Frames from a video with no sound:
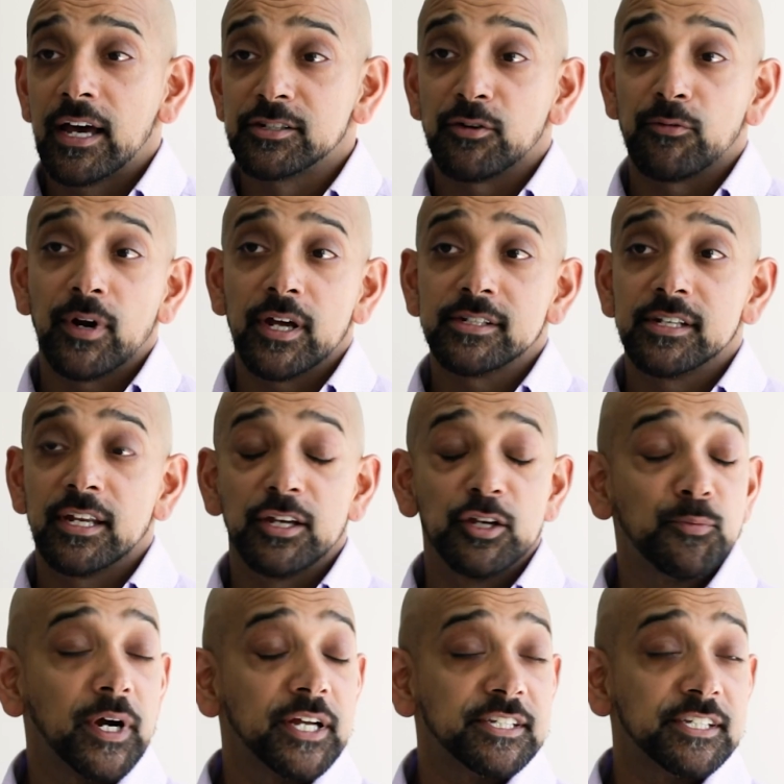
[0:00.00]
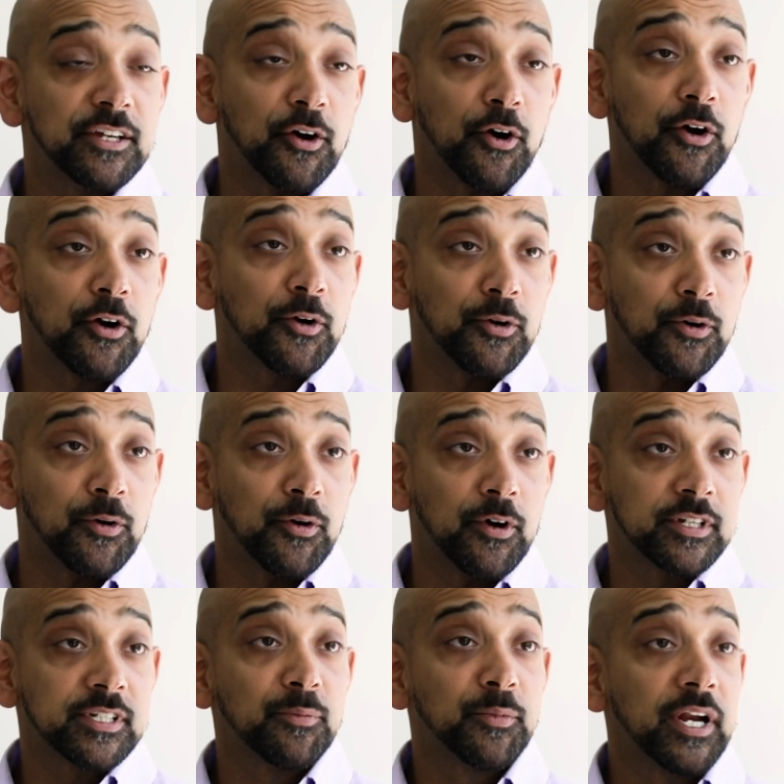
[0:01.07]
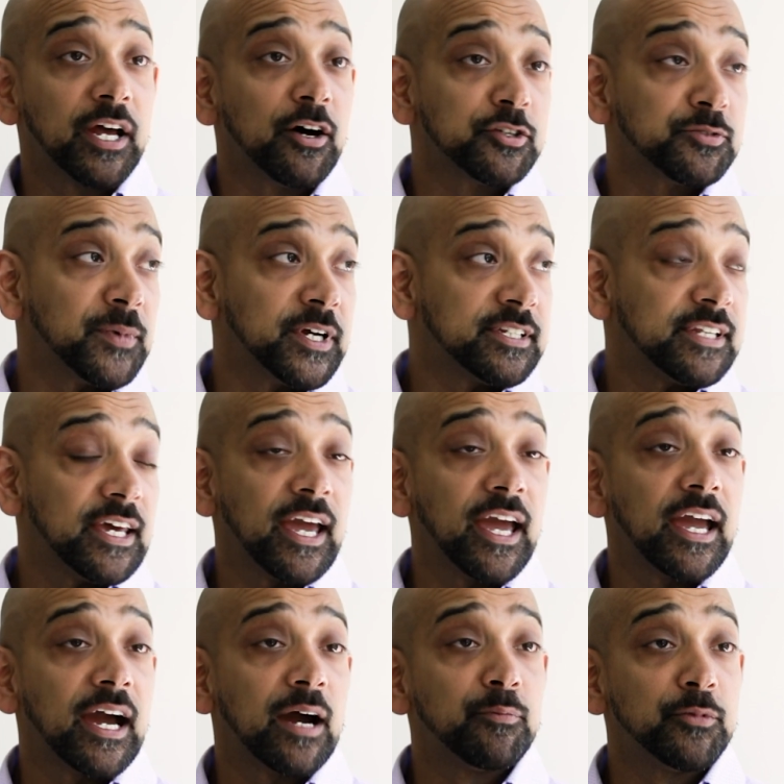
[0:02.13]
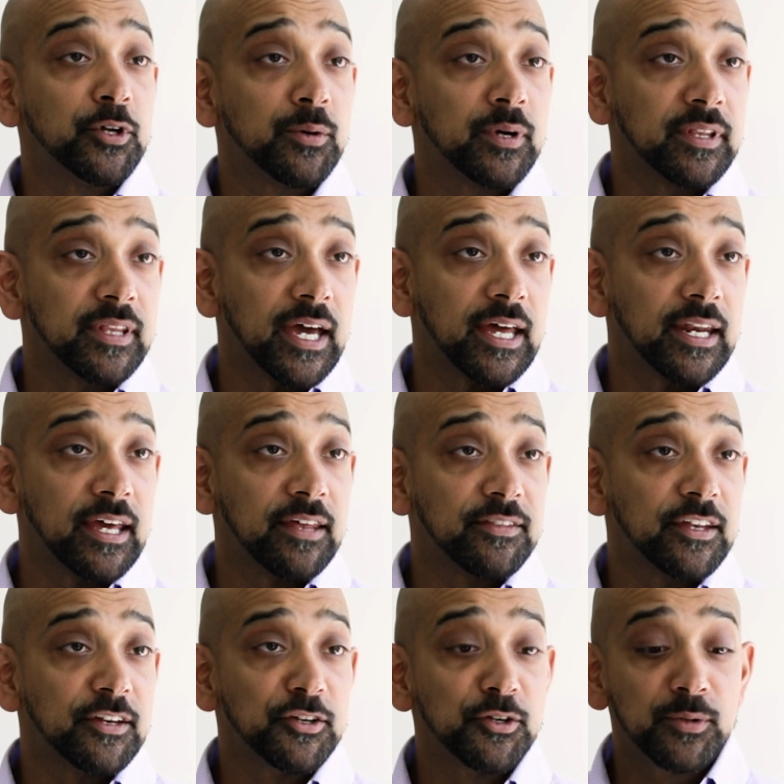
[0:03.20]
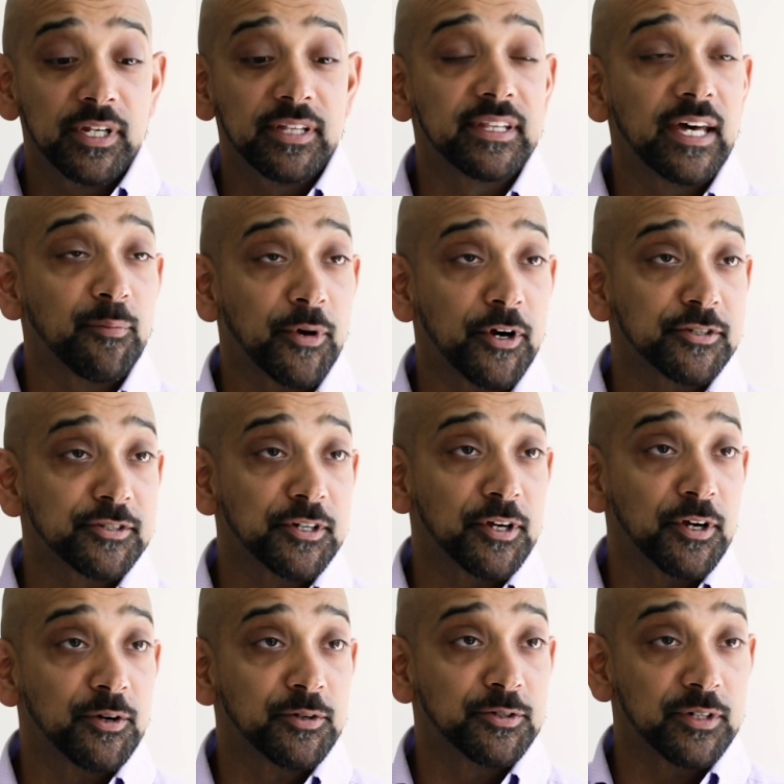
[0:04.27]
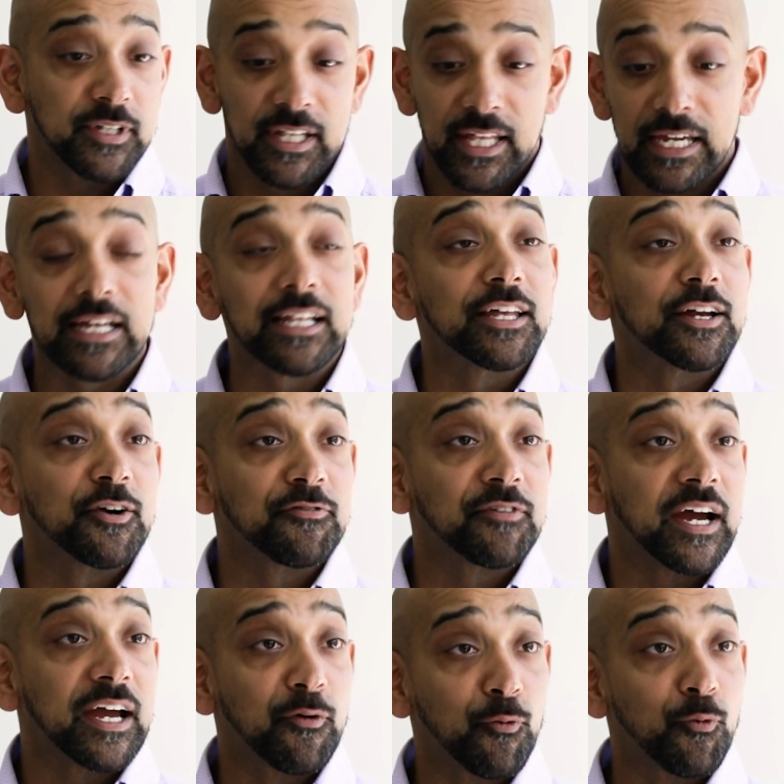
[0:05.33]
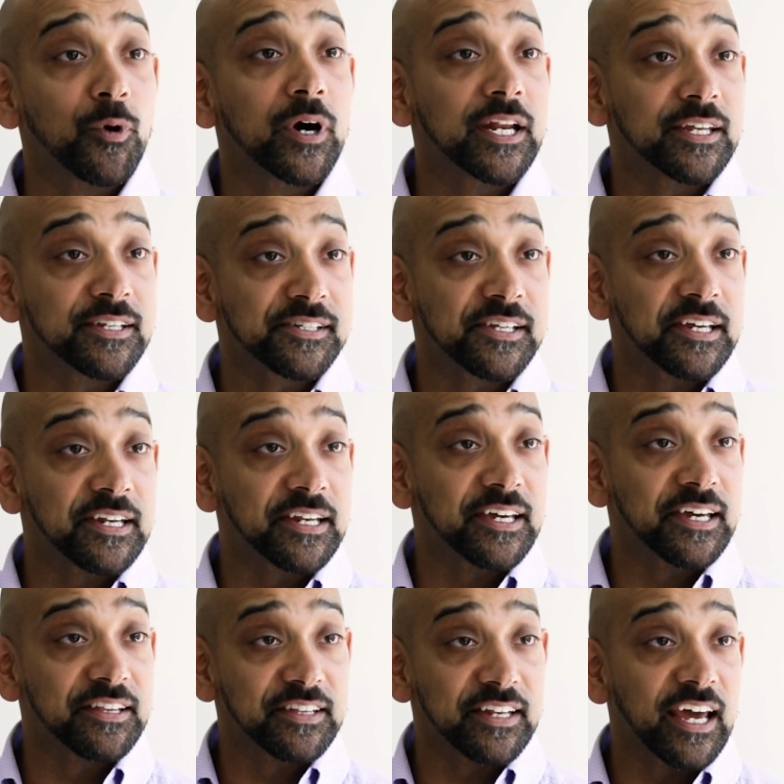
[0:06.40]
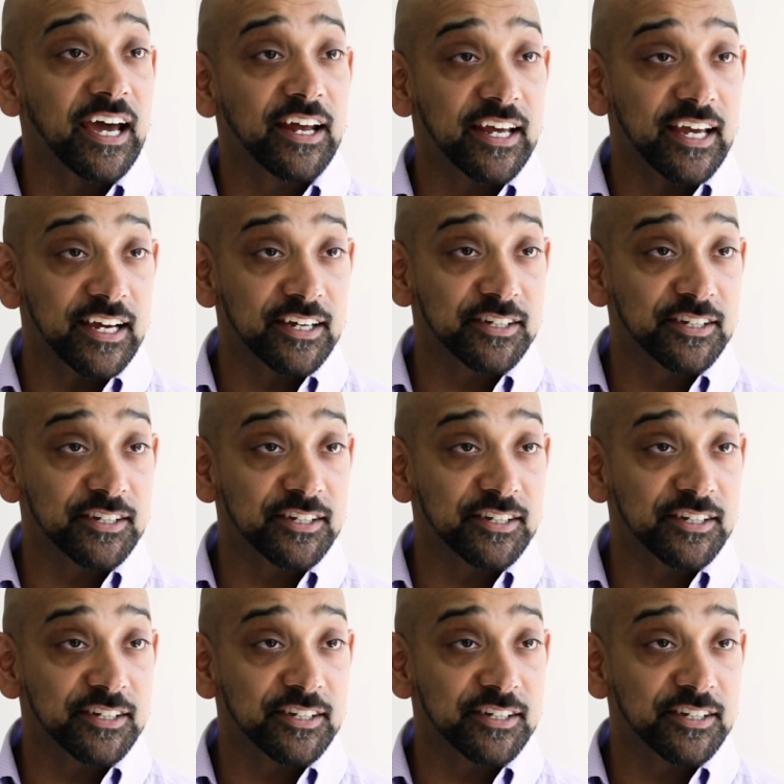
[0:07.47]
as a resident, you might see an article or someone else might say, "Hey, I'm doing that," and then you need that person to go to to like clarify what is it and then how to